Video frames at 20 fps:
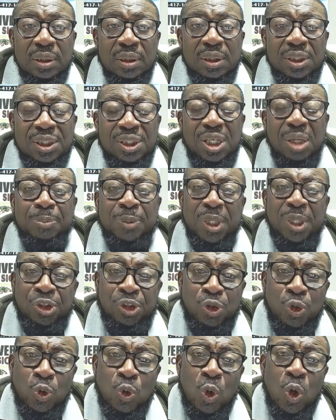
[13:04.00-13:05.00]
chapter
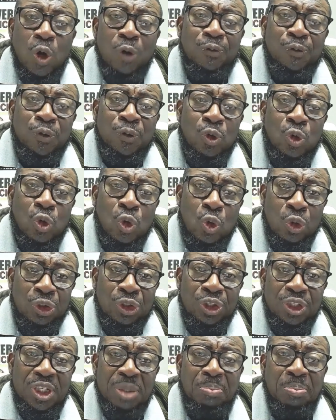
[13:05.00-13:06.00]
2 of
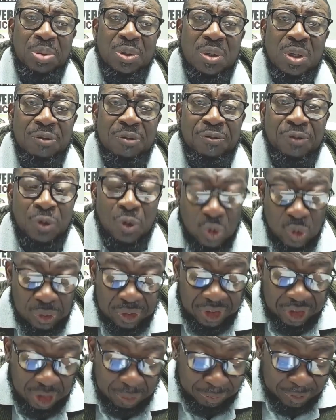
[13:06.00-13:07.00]
Ruth, the book of
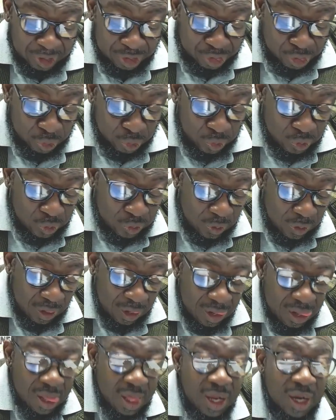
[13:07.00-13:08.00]
Ruth, chapter
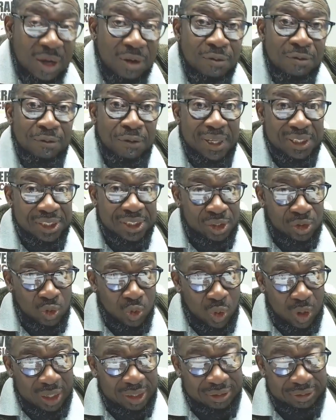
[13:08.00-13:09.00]
2, verse
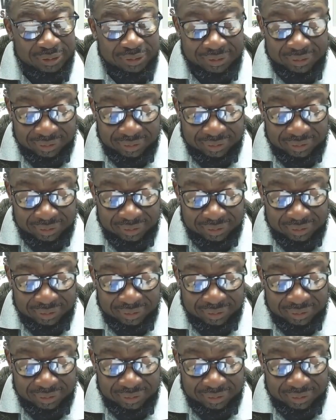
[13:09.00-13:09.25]
12.